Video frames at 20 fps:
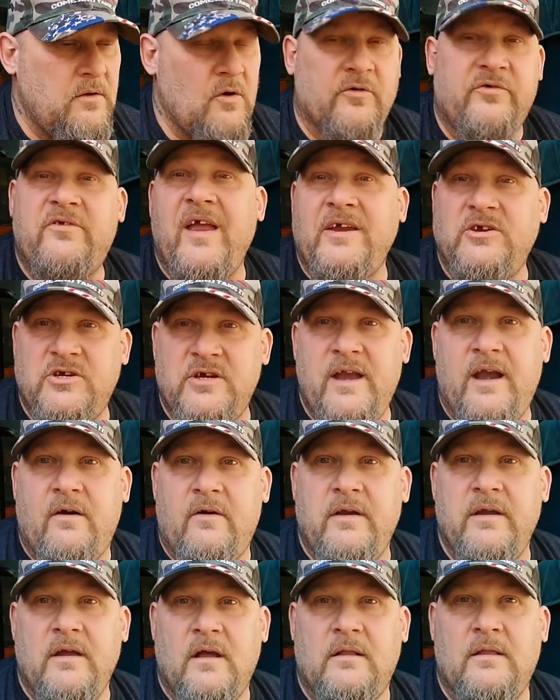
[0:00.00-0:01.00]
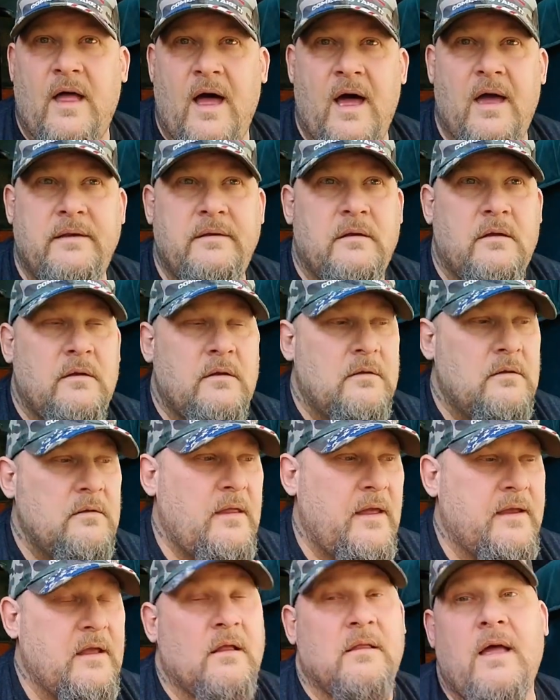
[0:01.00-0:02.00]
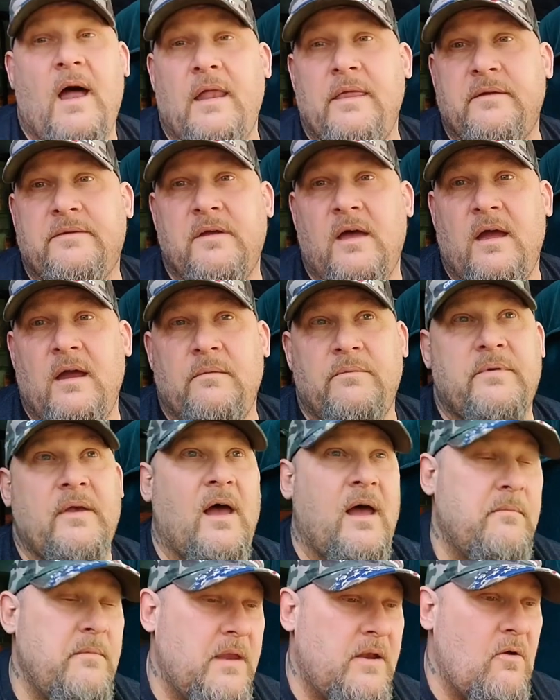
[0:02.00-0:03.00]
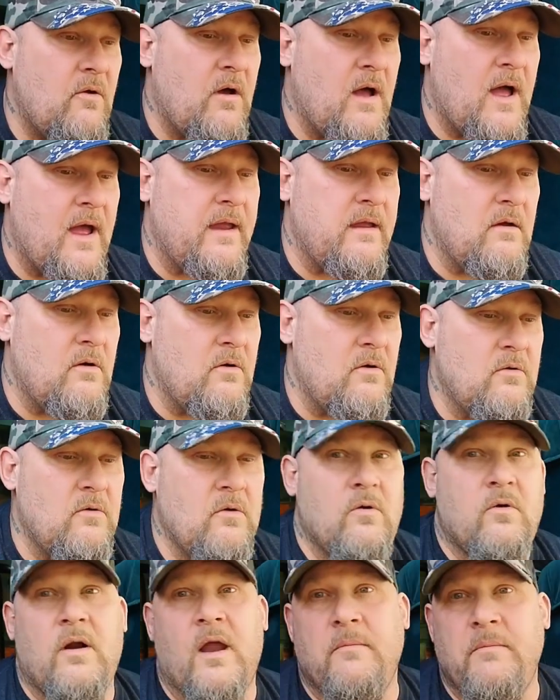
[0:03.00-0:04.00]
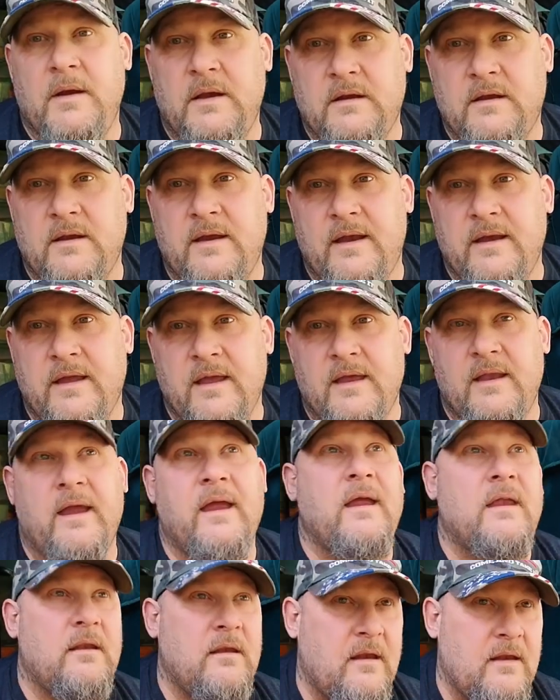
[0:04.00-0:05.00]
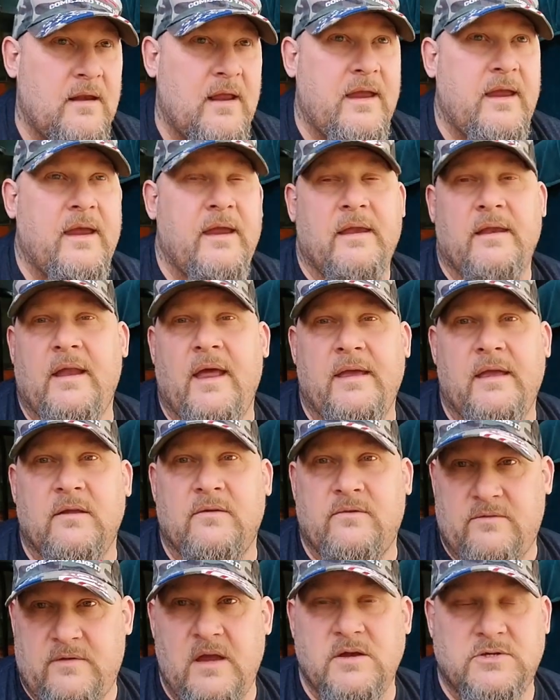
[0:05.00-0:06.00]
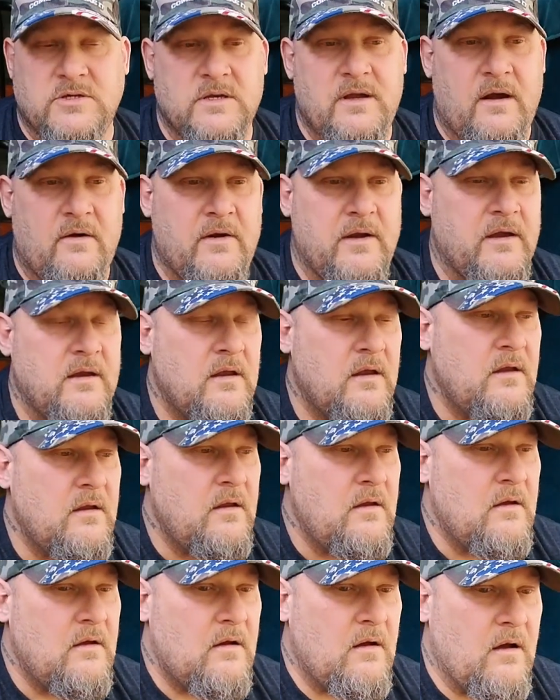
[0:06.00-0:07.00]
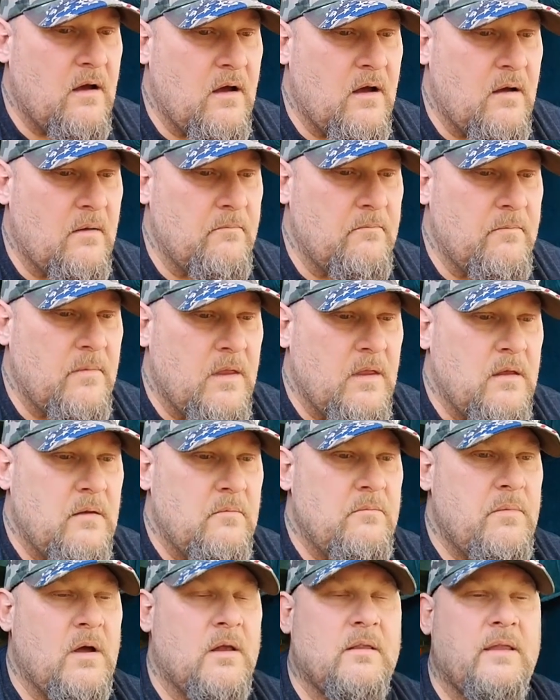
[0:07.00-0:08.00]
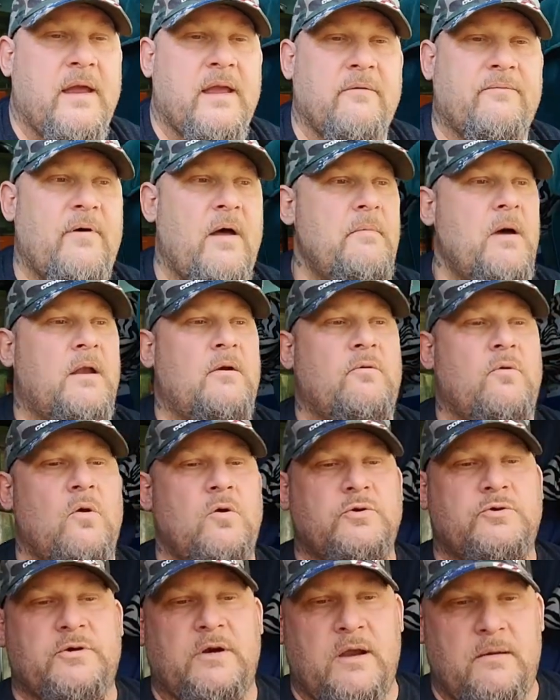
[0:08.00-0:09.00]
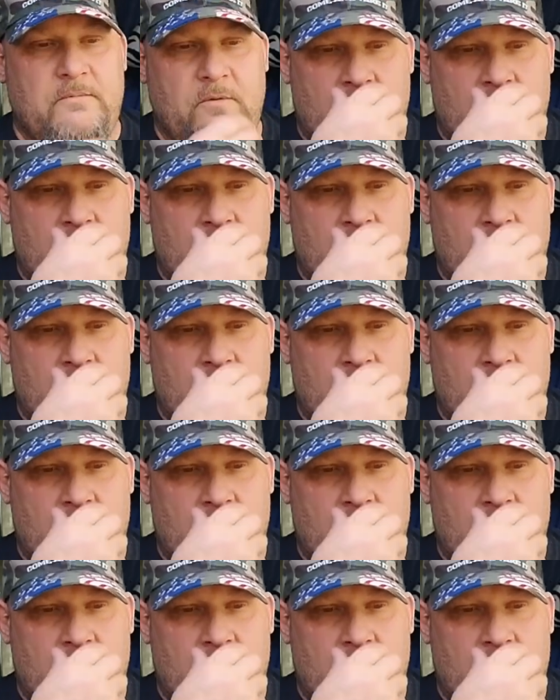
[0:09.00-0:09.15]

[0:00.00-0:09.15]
stationary a lot. Like, a lot of the times I'm in Ohio or I'm in Connecticut and I get stationary. But like if I'm on a road trip